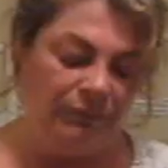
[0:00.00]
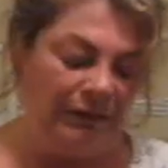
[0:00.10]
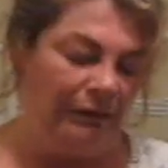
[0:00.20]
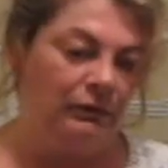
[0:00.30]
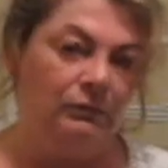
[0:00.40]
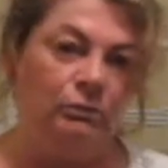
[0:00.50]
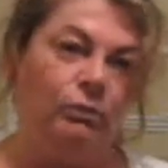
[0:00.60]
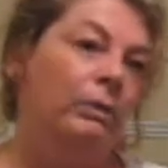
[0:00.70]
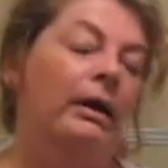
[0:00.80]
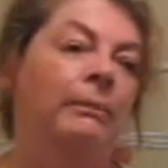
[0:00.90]

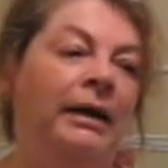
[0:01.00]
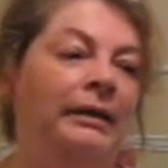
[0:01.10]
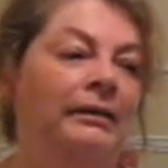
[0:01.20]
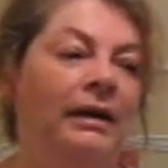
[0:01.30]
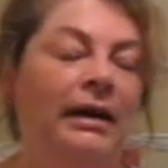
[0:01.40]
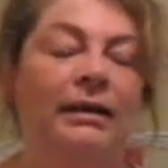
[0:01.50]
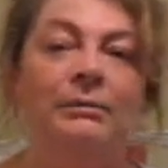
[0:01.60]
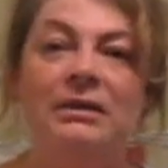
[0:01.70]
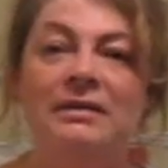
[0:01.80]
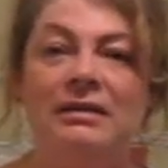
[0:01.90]
And our main
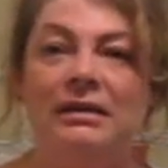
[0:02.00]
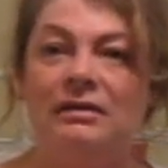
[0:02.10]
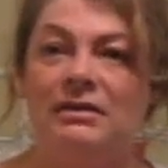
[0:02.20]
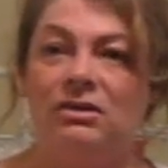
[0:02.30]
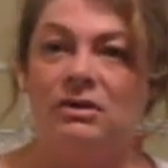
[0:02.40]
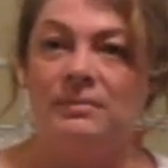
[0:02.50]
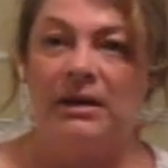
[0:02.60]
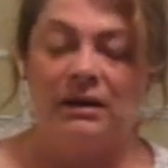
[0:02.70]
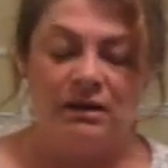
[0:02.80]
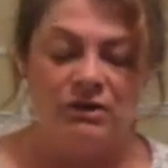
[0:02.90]
aim is to get these guys
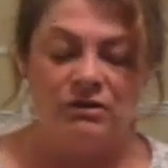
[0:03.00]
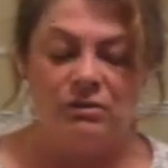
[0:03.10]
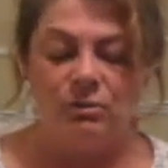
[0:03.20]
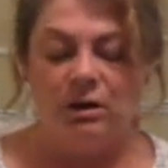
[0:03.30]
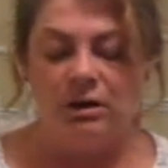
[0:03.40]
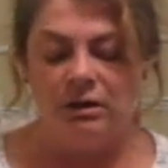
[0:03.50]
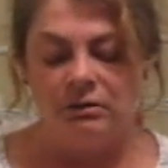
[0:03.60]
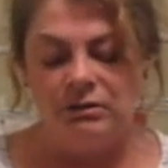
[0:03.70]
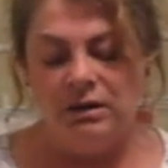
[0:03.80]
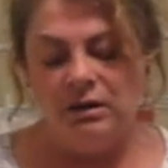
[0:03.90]
back out into the wild